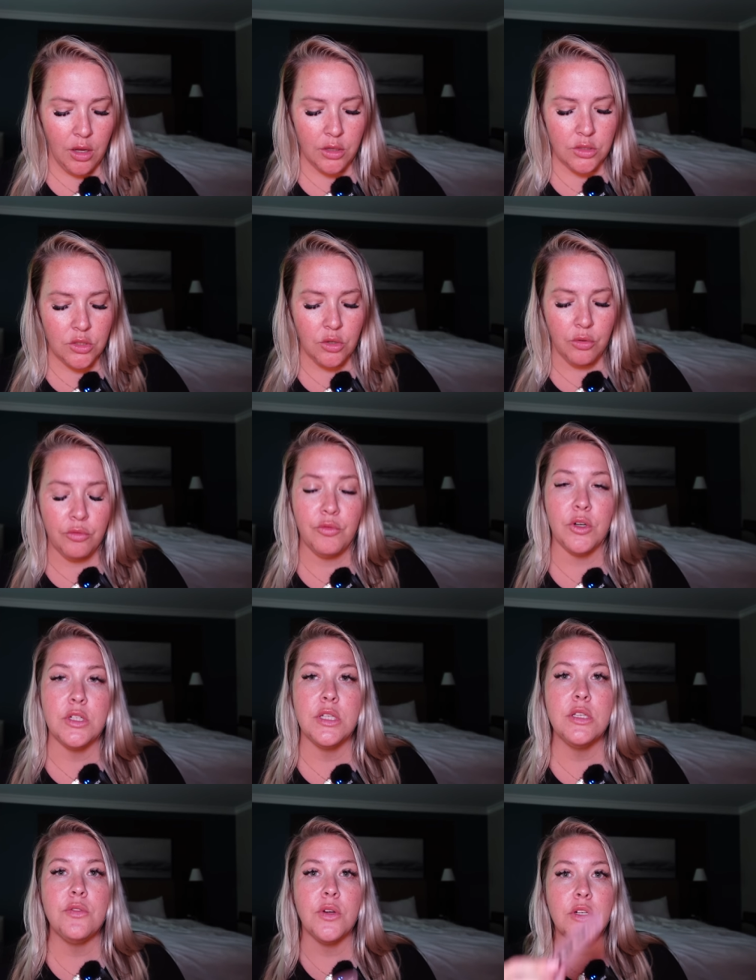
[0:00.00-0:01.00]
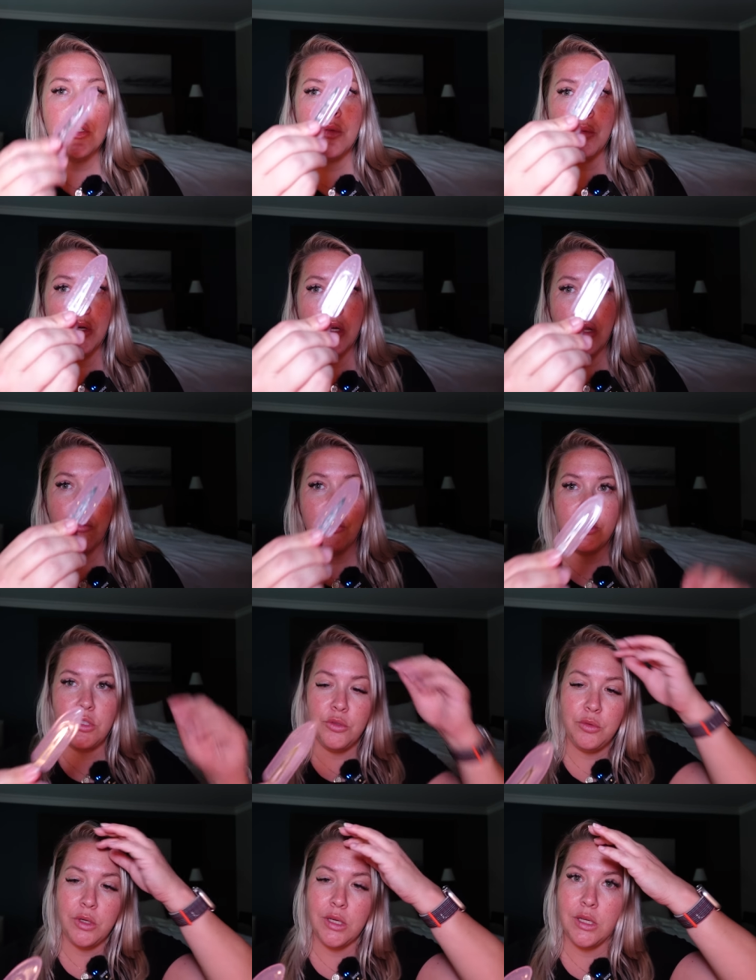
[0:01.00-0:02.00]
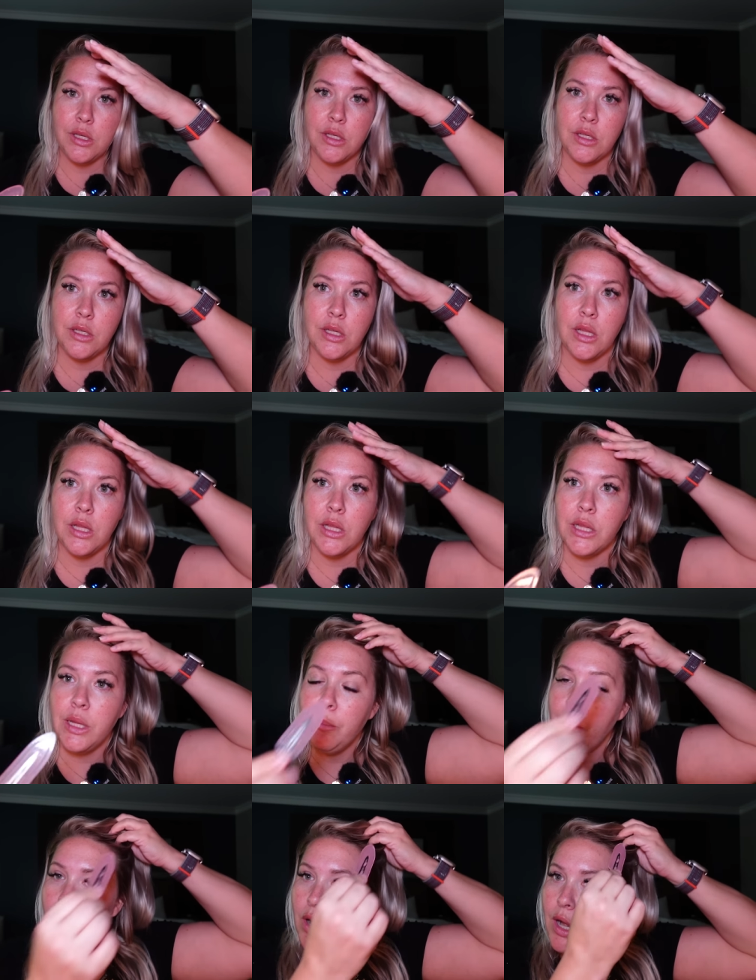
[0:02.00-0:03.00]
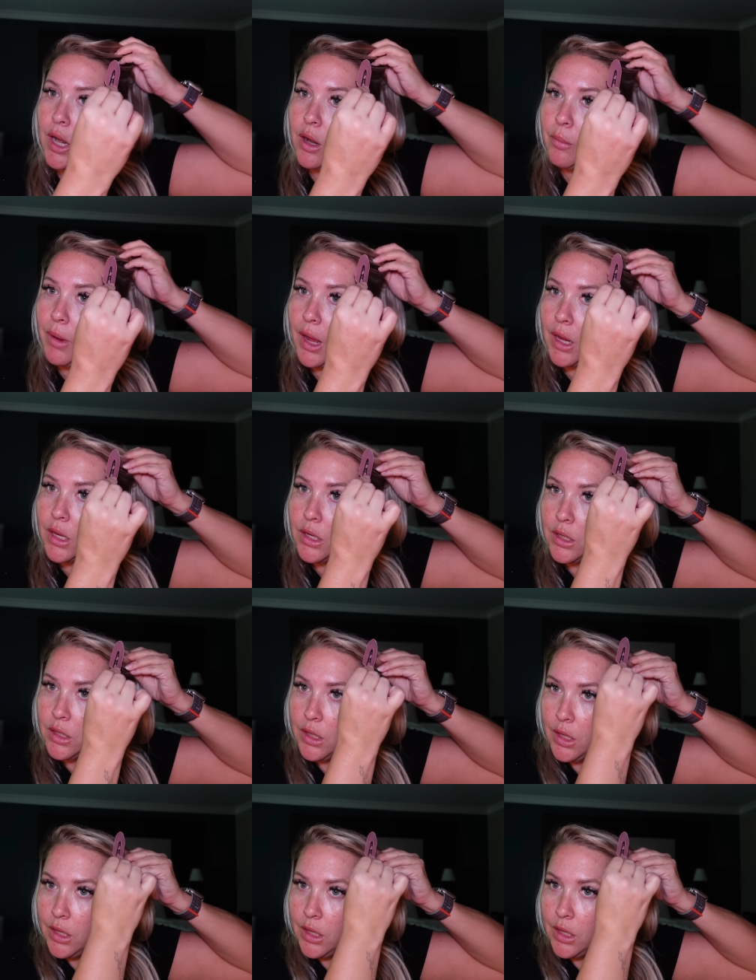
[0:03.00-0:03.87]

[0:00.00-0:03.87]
So first things first, we're going to clip our hair back.